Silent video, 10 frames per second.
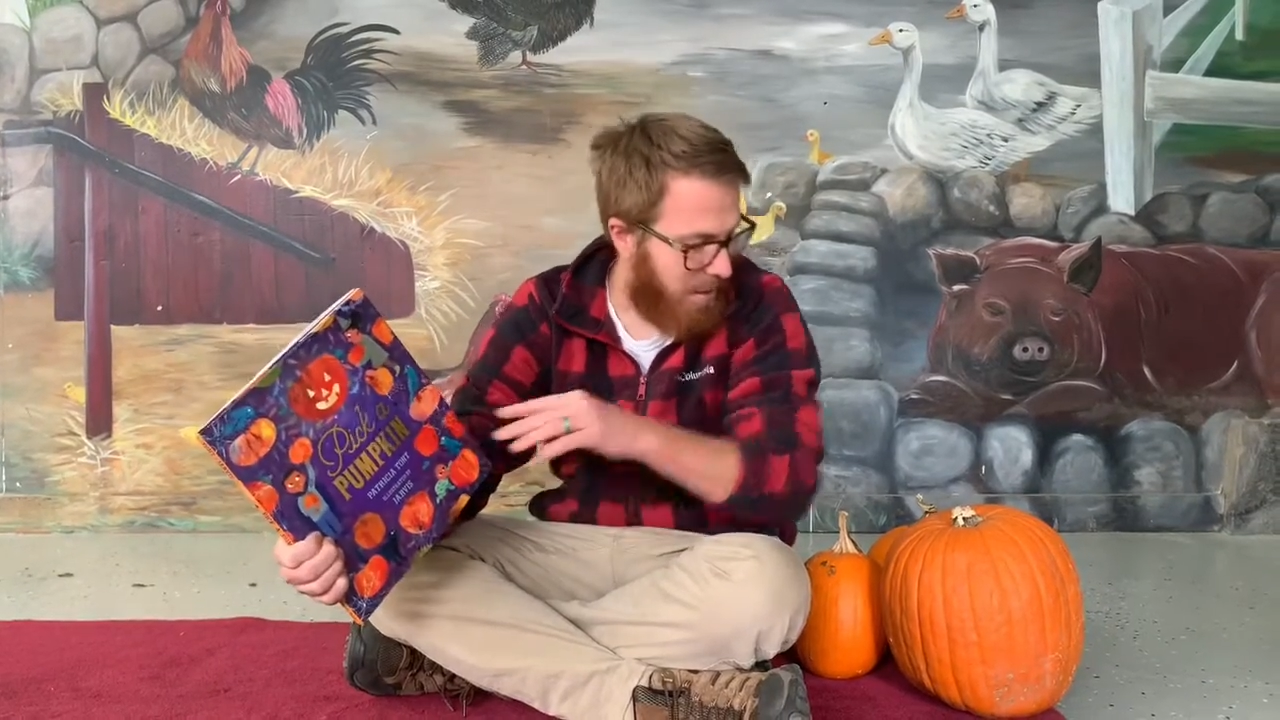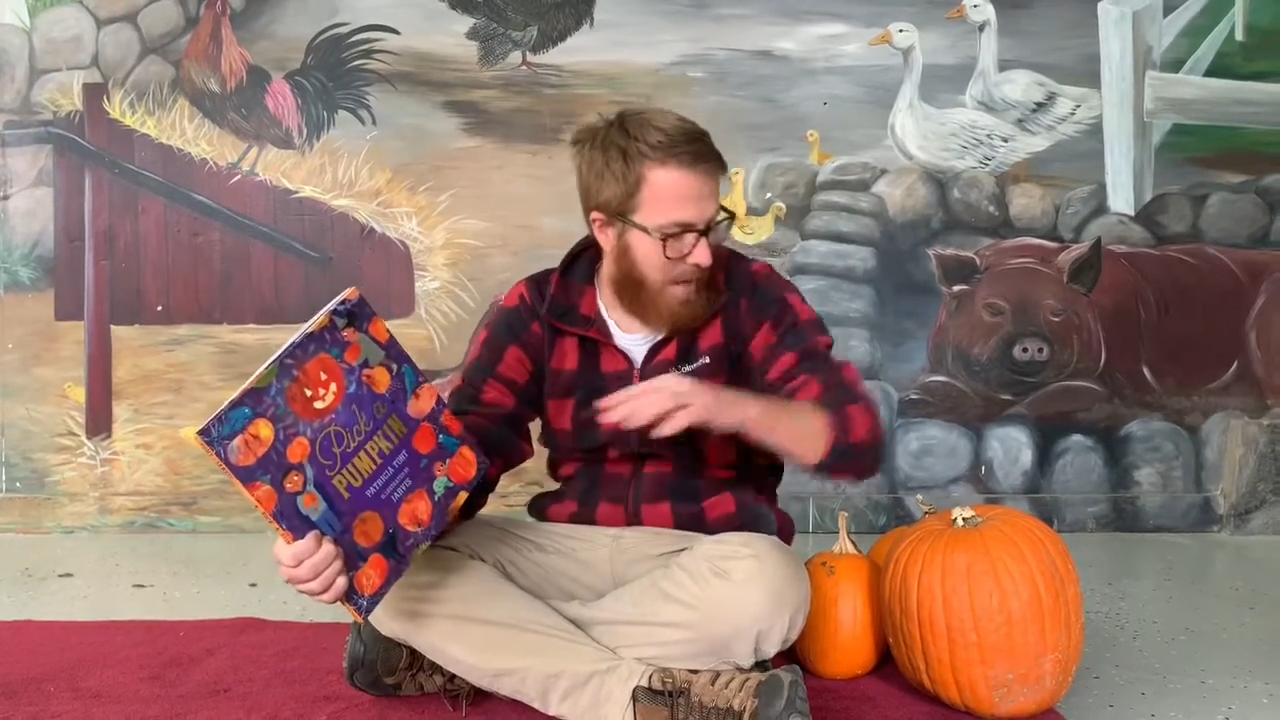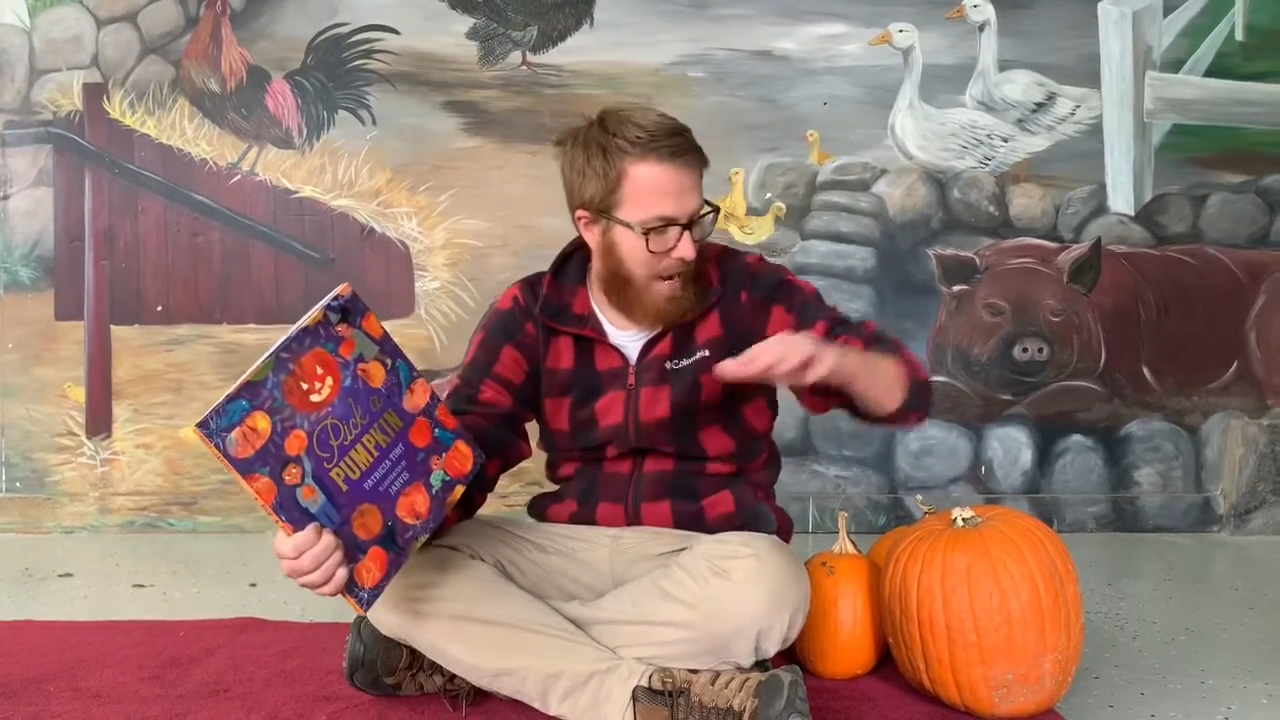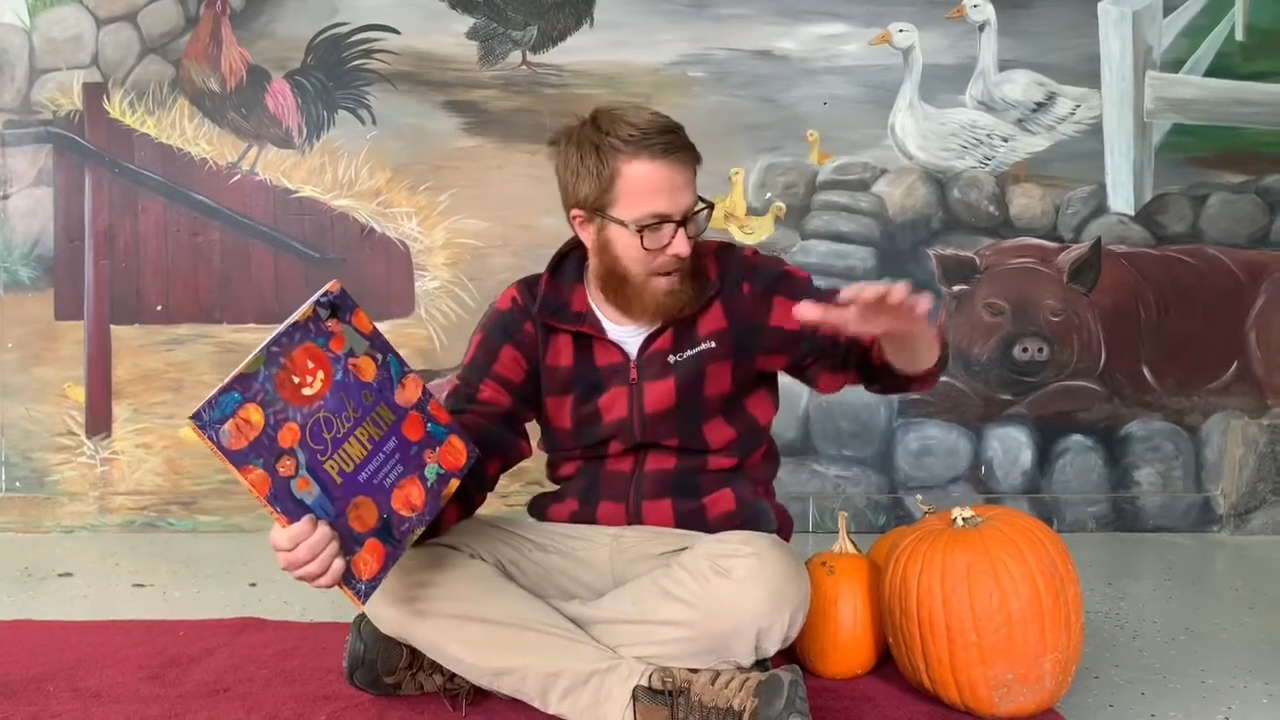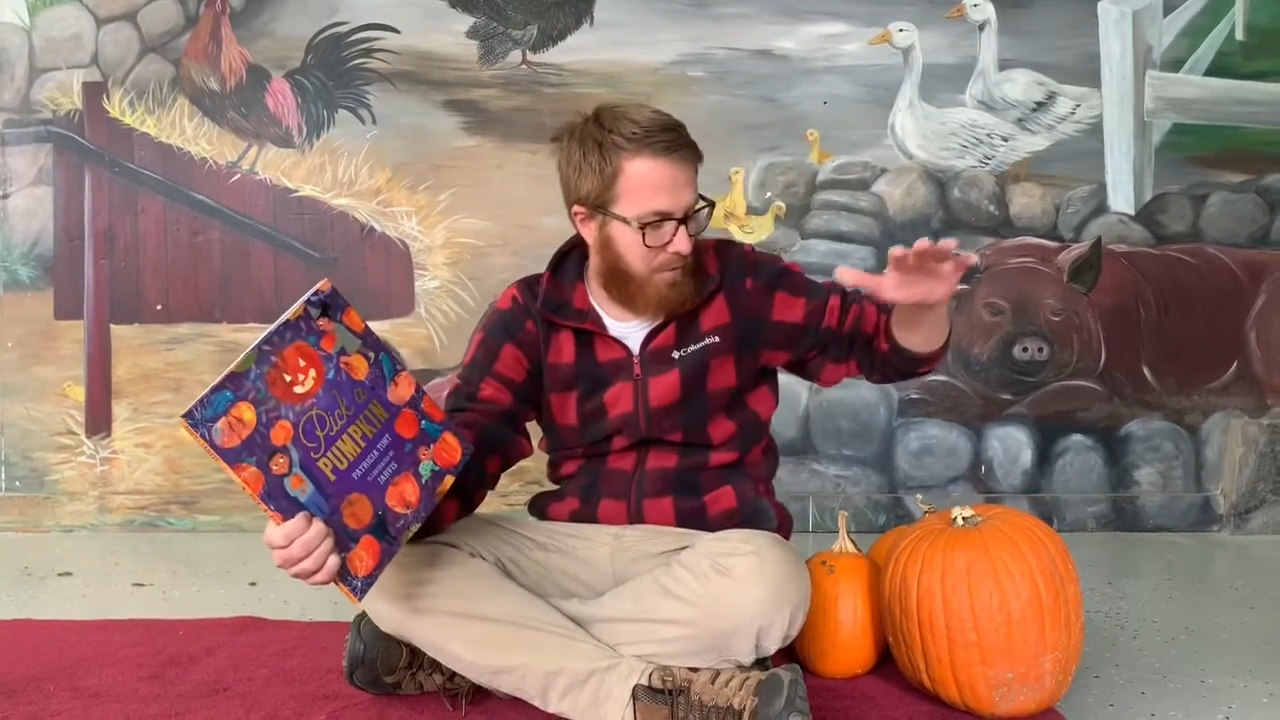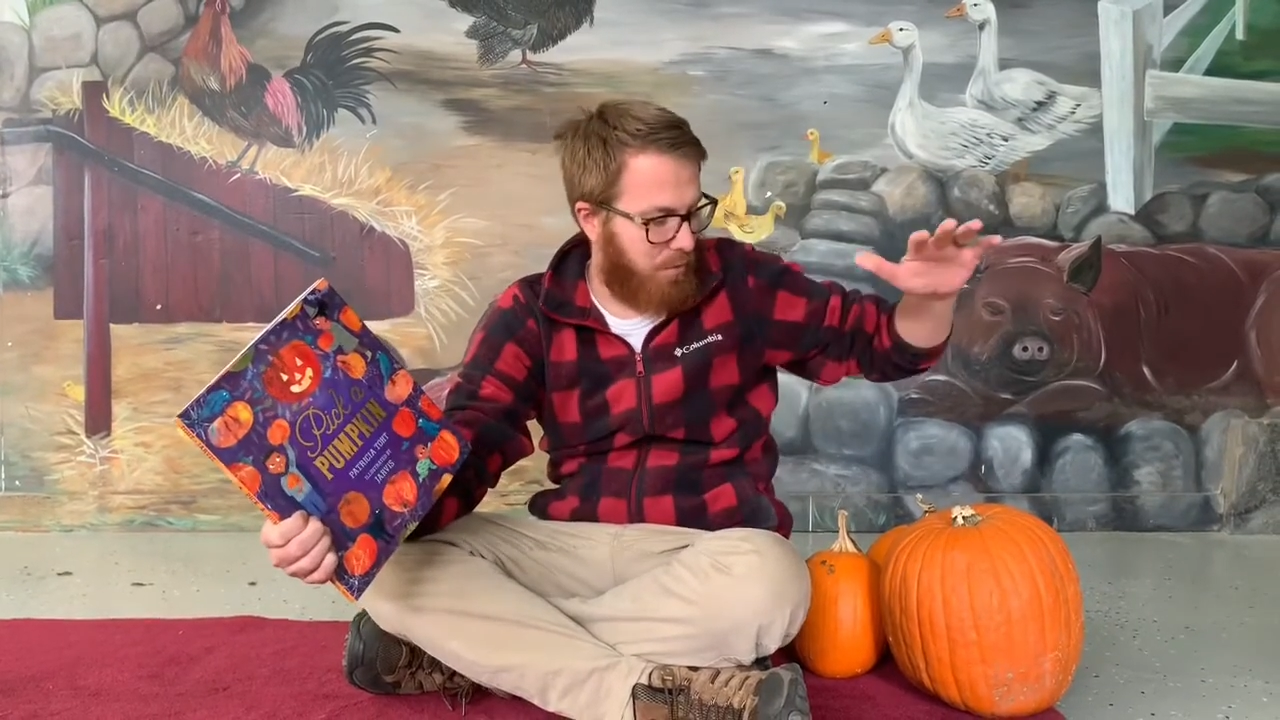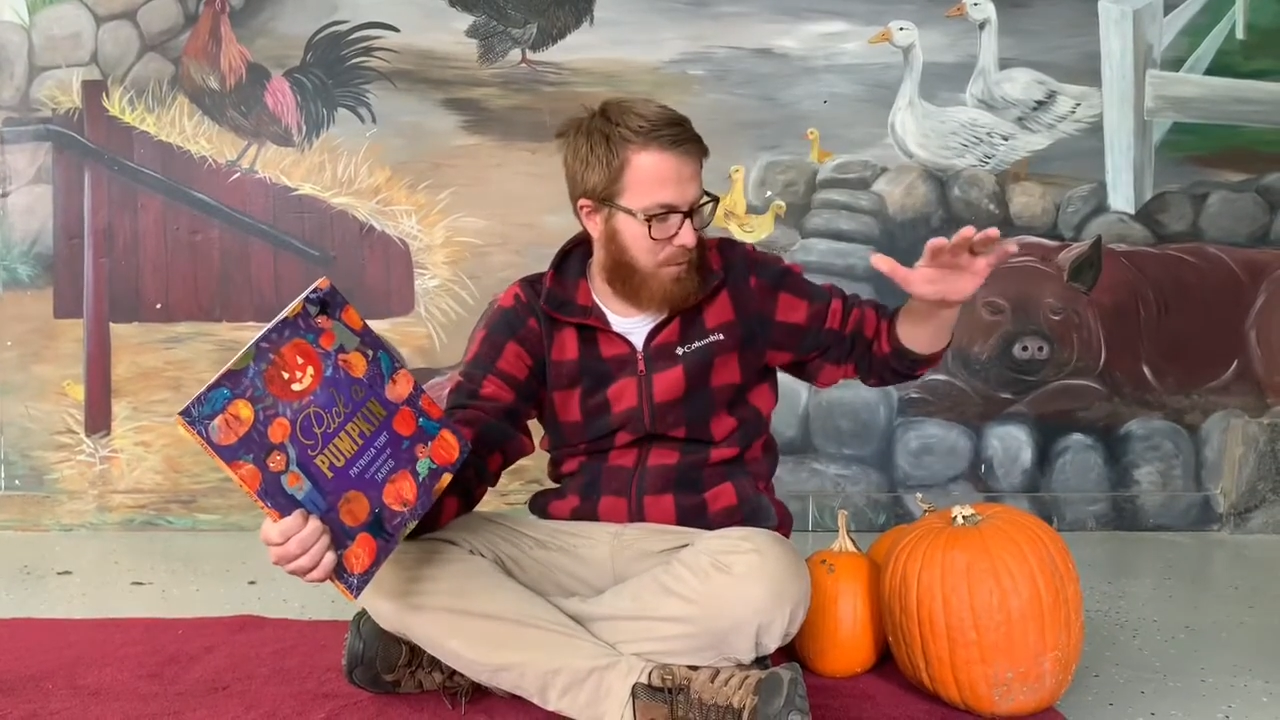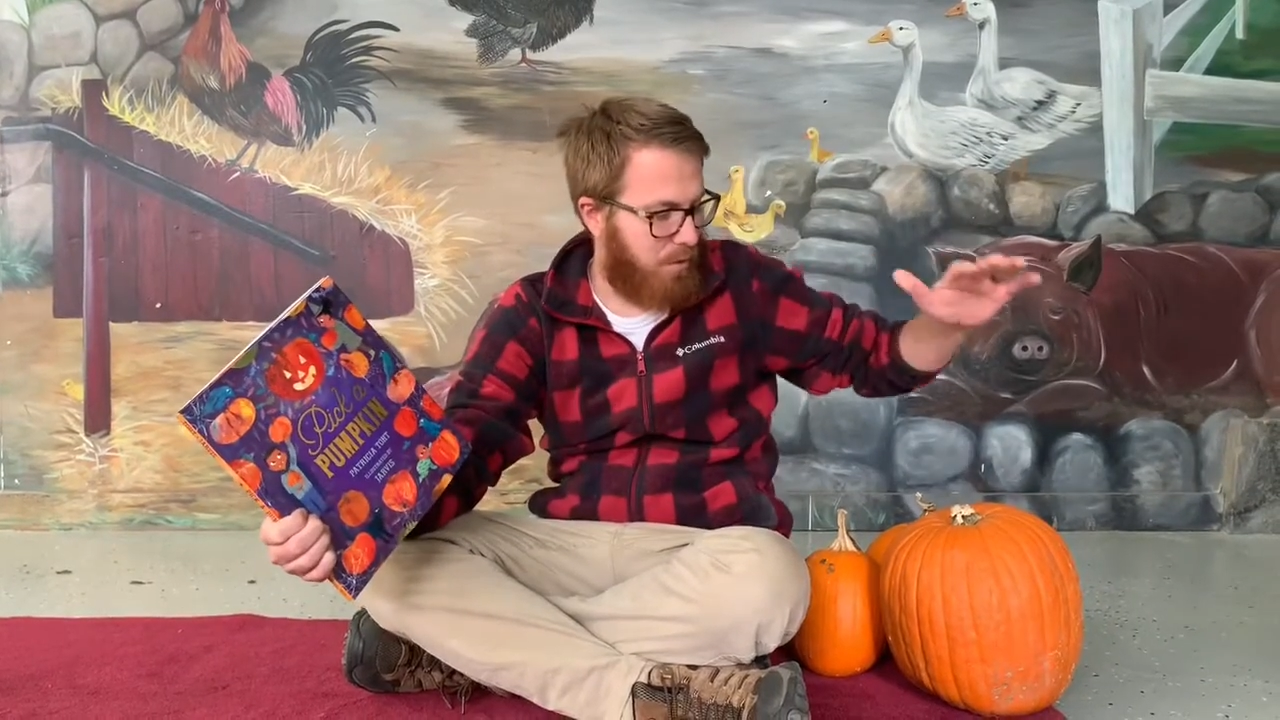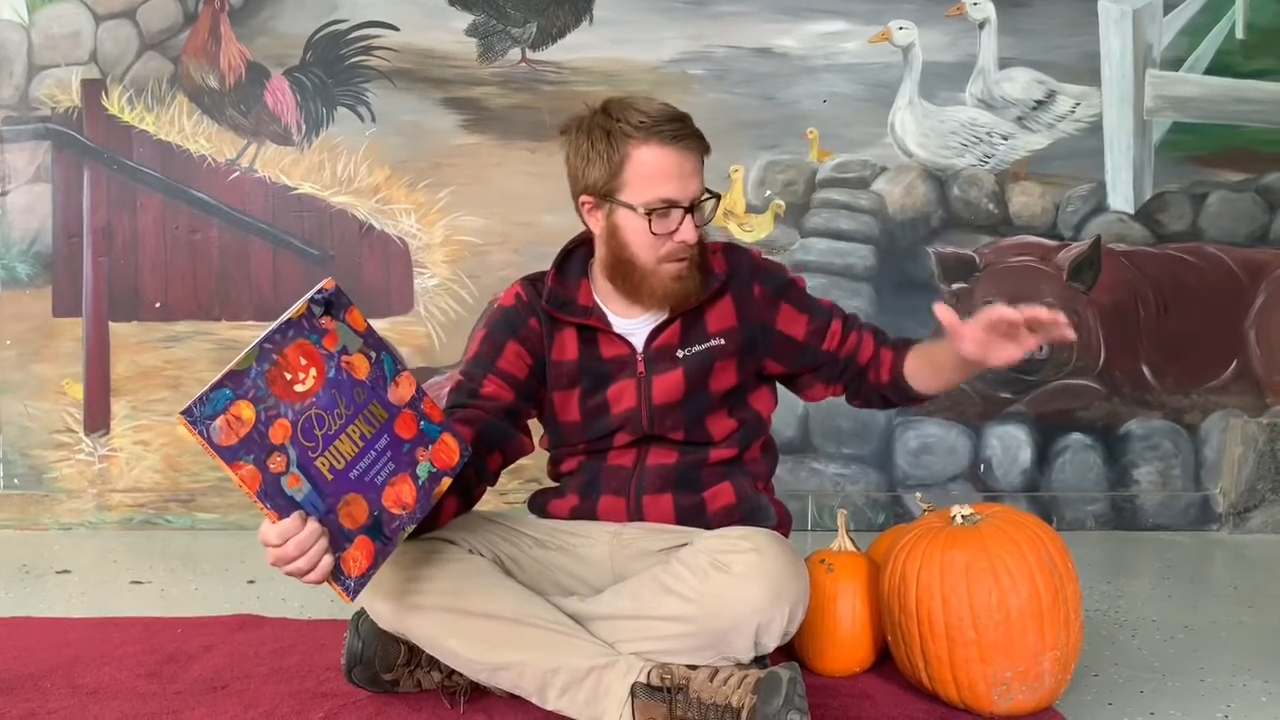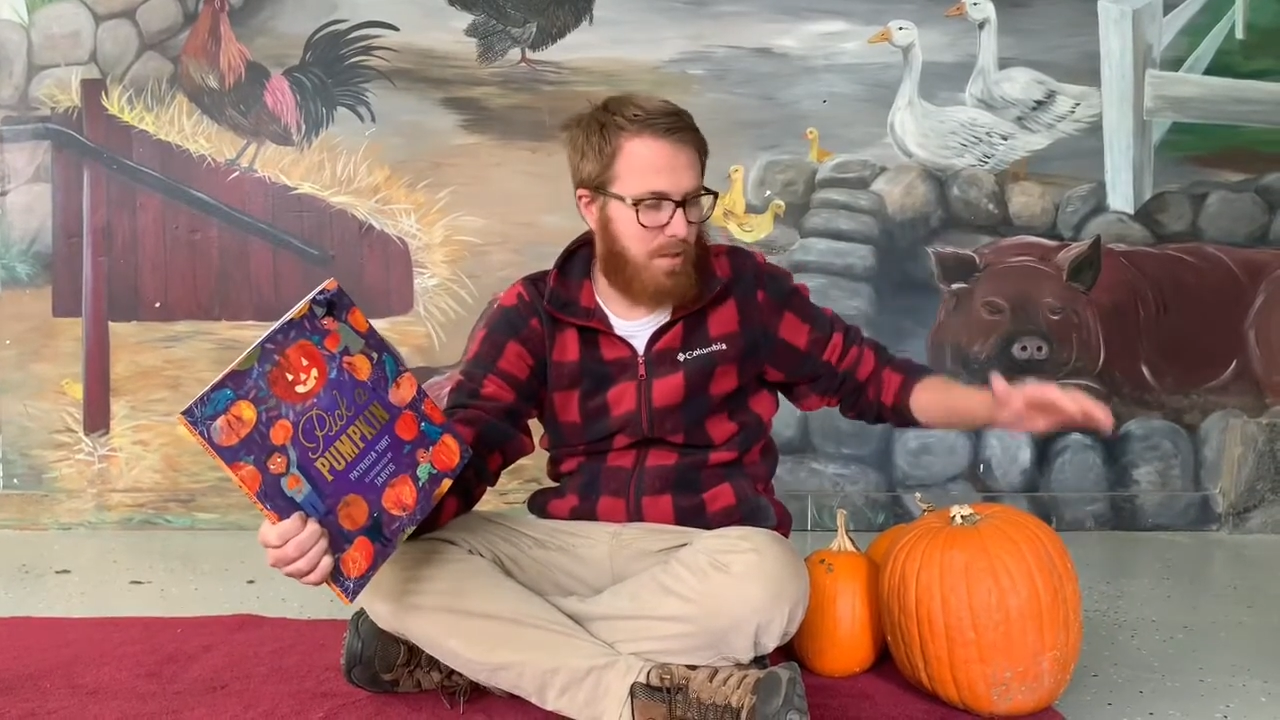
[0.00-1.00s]

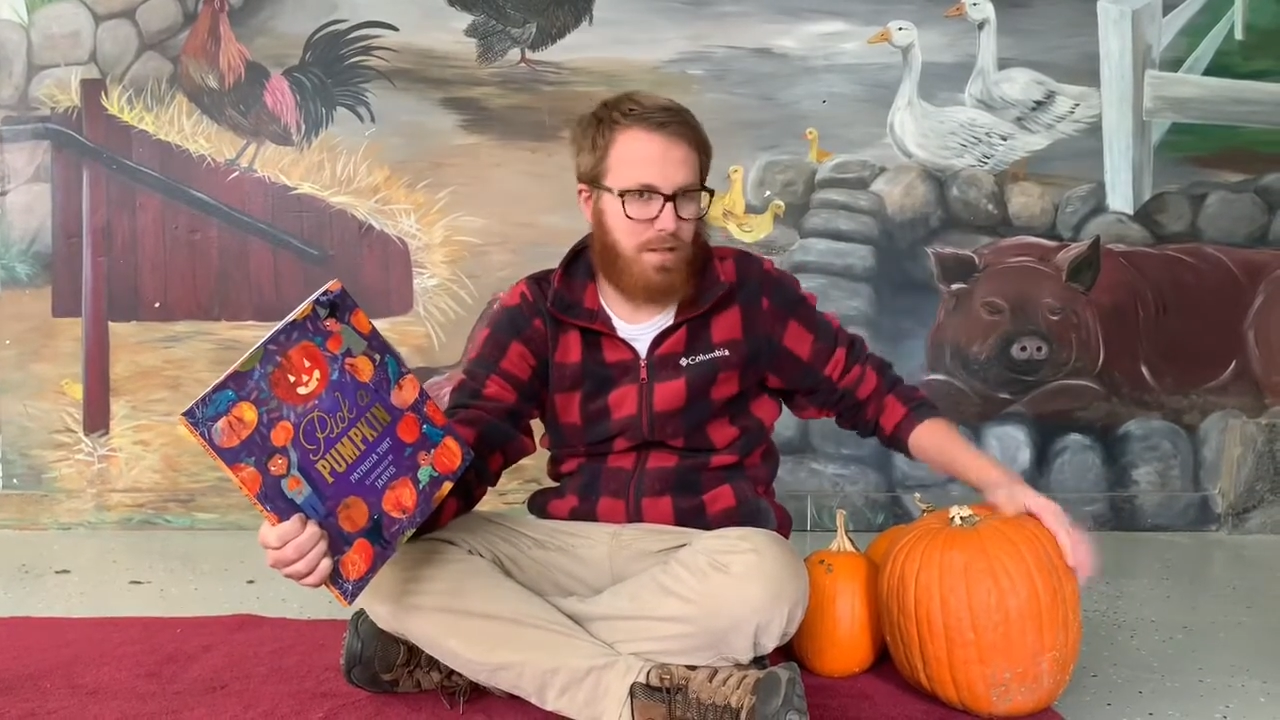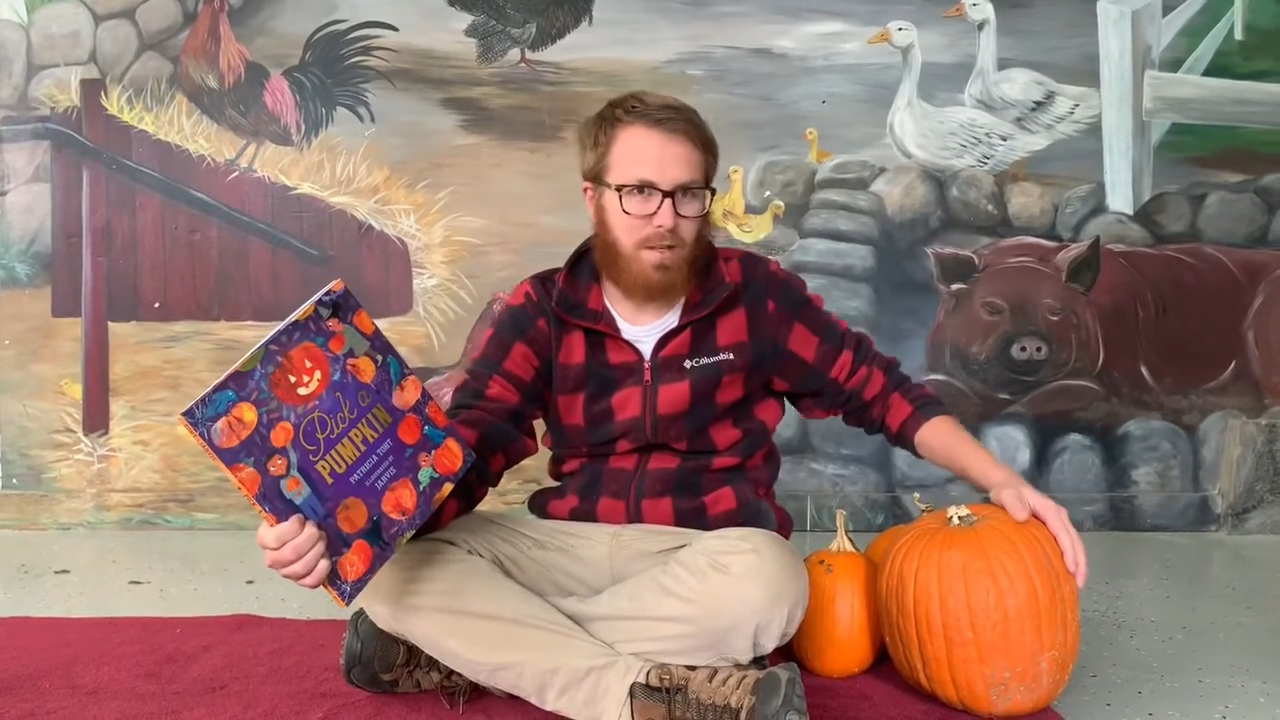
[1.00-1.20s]
afterwards